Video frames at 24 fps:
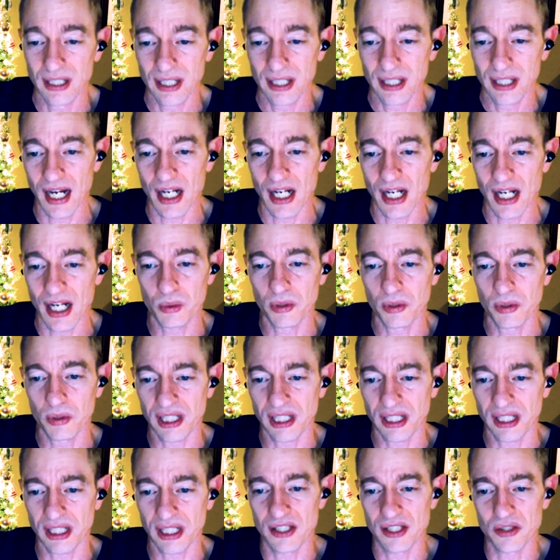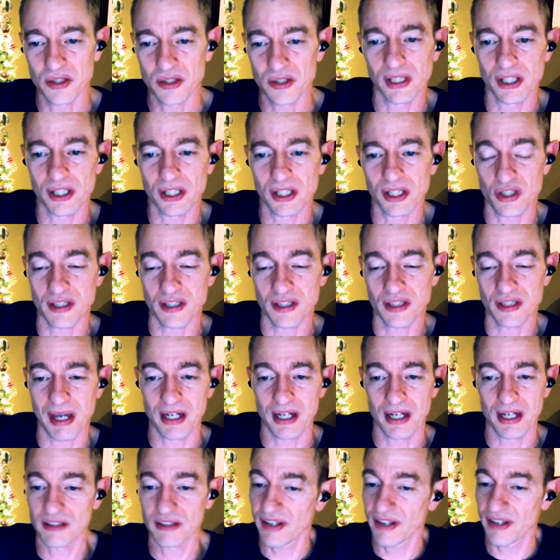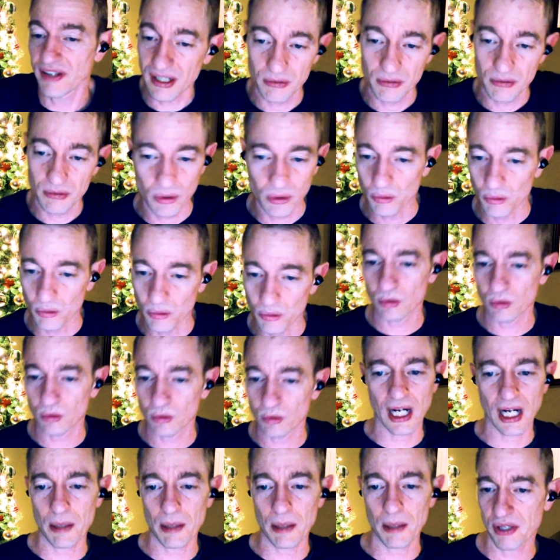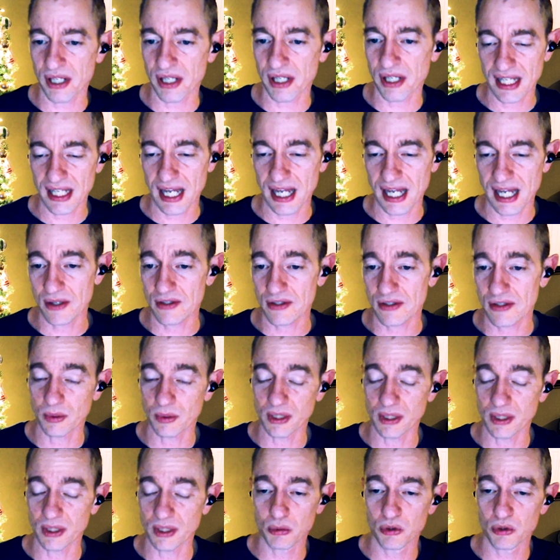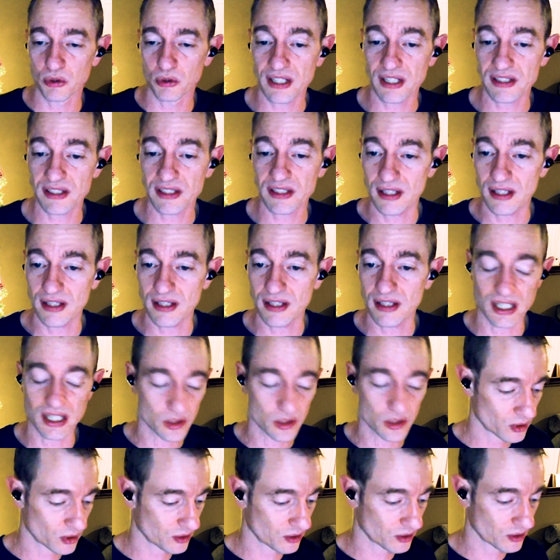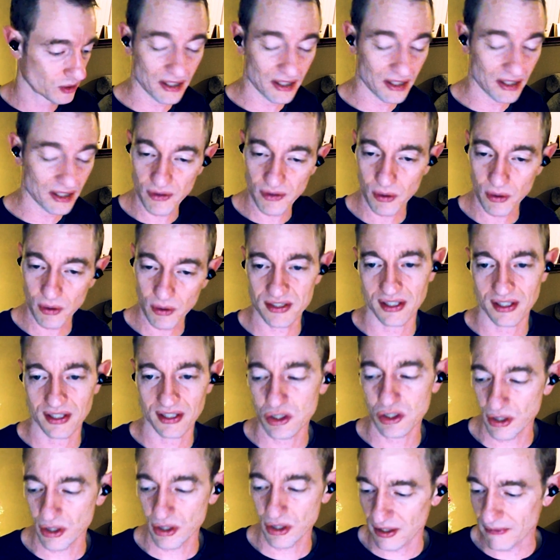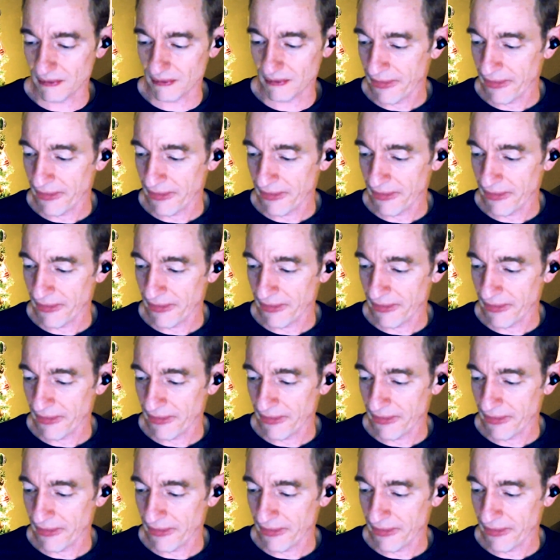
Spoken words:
And it's really just a matter of, hey, we're operating the house so we can move on to the things where we can focus on each other.